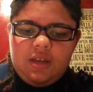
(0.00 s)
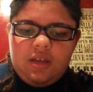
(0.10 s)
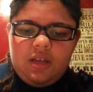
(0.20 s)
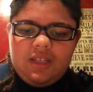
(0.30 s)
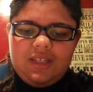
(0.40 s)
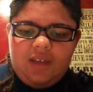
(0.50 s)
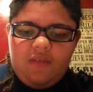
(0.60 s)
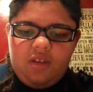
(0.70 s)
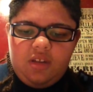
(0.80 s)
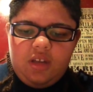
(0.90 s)
He's
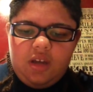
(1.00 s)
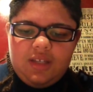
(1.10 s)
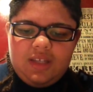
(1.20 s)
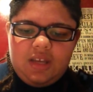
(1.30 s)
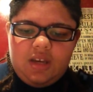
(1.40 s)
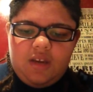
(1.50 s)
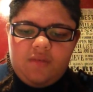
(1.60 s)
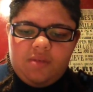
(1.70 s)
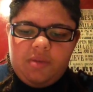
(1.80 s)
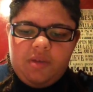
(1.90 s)
definitely innocent
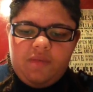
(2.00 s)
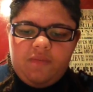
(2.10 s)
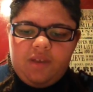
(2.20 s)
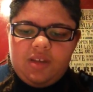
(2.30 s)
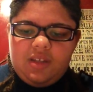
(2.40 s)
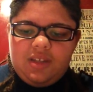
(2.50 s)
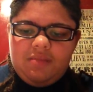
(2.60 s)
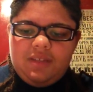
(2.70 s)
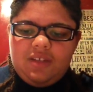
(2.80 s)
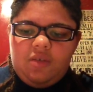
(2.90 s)
enough to be a friend to the
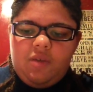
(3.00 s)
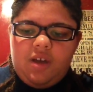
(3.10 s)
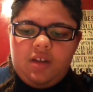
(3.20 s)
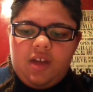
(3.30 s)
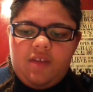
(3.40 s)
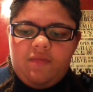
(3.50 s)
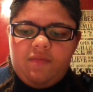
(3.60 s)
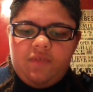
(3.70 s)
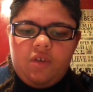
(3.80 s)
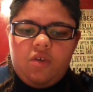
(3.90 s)
Miskell wildlife.
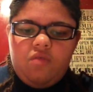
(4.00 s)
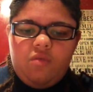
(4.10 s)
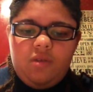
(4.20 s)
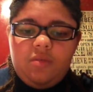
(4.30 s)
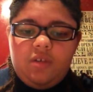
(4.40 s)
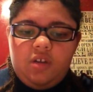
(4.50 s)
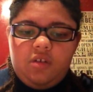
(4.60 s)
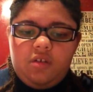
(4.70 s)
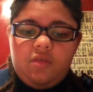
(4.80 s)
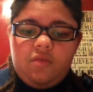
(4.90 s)
When we were
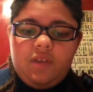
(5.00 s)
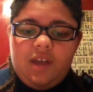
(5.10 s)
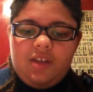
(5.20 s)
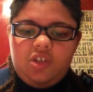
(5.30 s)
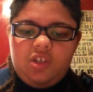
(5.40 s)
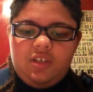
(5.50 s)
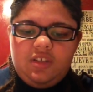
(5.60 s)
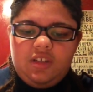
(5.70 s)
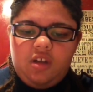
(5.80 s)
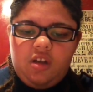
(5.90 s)
younger, we actually used
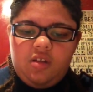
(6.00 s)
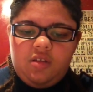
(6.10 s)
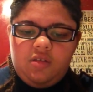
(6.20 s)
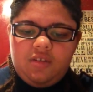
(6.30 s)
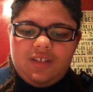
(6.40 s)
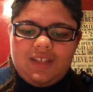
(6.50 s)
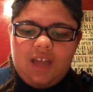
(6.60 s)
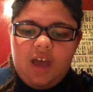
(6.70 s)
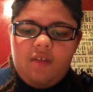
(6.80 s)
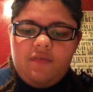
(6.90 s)
to call Chris
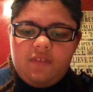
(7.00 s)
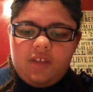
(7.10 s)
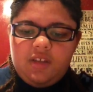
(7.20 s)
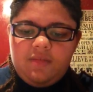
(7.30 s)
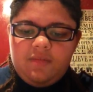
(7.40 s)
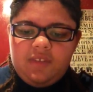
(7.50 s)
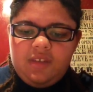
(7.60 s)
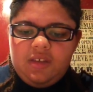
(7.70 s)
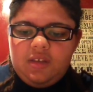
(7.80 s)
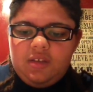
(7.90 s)
Elfling."
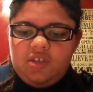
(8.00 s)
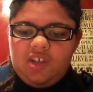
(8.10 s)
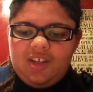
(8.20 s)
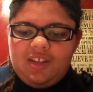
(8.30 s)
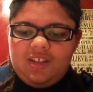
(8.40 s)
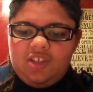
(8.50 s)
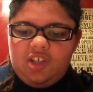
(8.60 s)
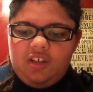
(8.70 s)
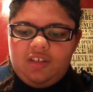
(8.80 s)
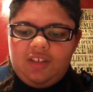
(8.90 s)
Jonathan
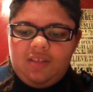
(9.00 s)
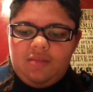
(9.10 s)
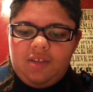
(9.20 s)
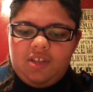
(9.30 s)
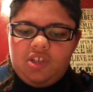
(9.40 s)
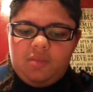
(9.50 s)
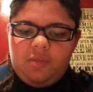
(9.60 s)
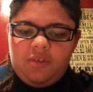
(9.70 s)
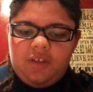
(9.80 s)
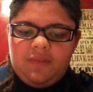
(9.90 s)
chuckled at the mentioned
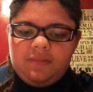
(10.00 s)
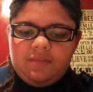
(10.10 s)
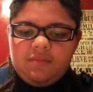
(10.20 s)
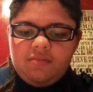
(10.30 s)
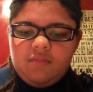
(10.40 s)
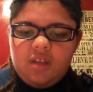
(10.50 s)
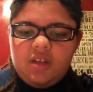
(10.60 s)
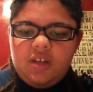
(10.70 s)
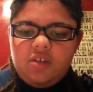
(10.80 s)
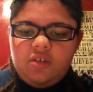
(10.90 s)
memory.
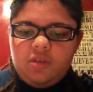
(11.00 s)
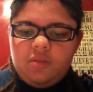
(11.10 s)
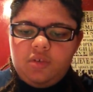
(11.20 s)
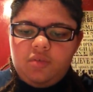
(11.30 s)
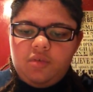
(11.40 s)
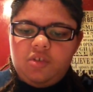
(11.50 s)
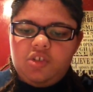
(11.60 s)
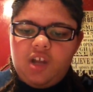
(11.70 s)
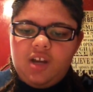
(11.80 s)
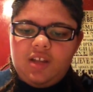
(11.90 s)
Melody looked over toward
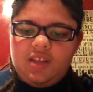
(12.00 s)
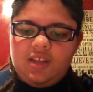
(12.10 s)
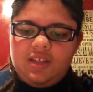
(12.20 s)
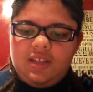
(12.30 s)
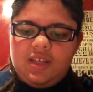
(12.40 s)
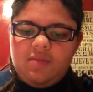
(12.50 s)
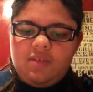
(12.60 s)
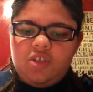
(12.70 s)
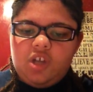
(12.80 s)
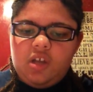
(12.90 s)
Jonathan as he
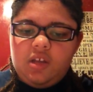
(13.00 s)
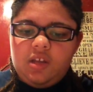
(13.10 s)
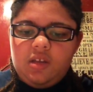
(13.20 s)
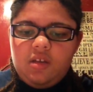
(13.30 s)
was chuckling.